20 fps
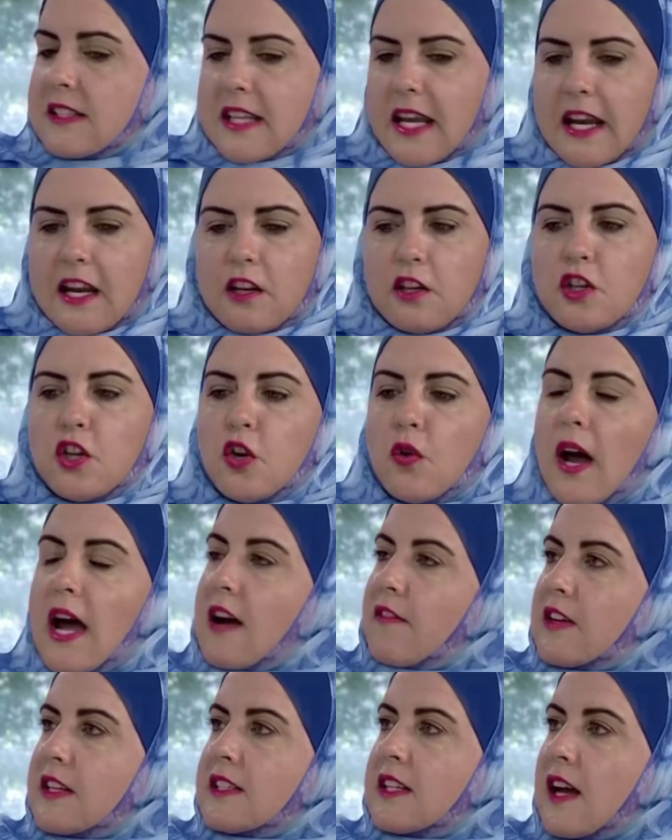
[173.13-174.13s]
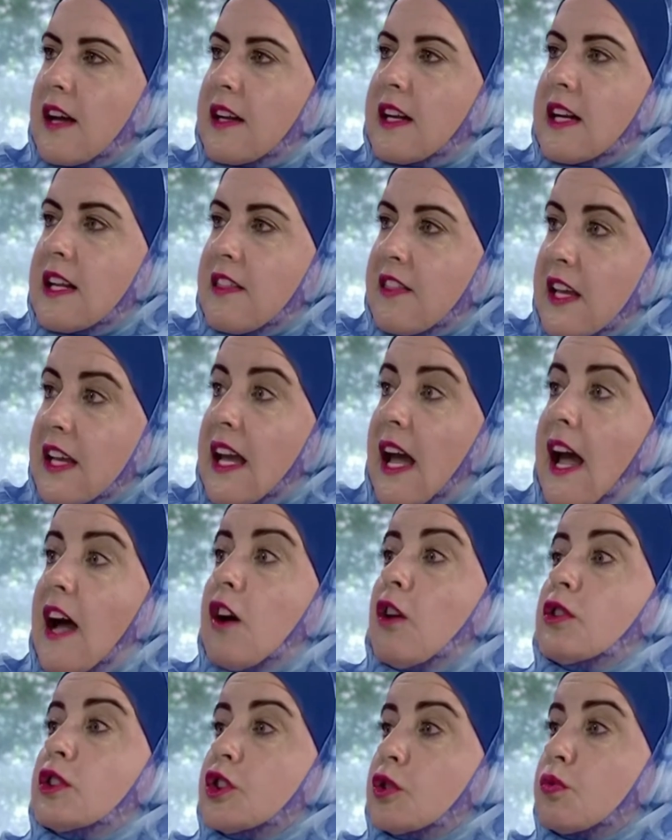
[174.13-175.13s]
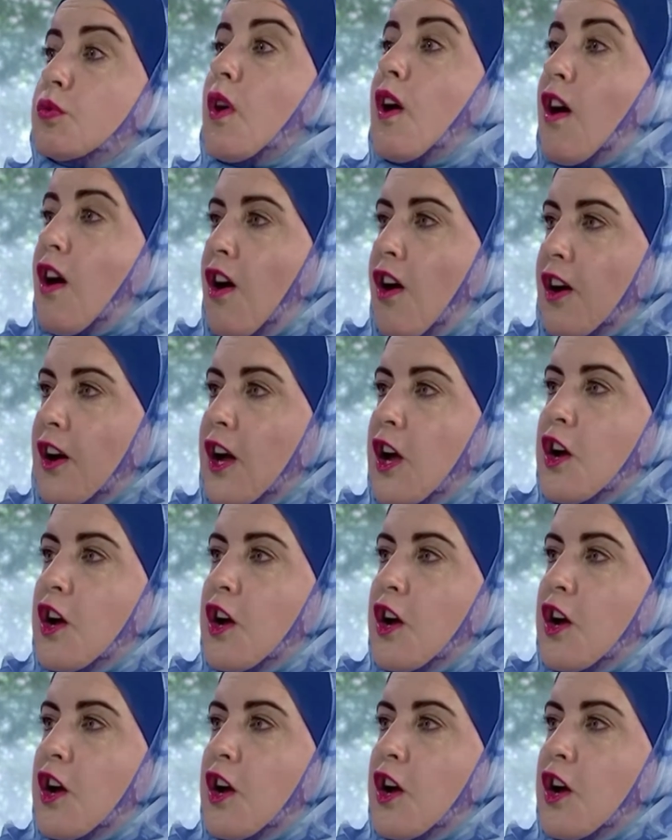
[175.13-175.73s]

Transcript: saying you haven't done anything else wrong.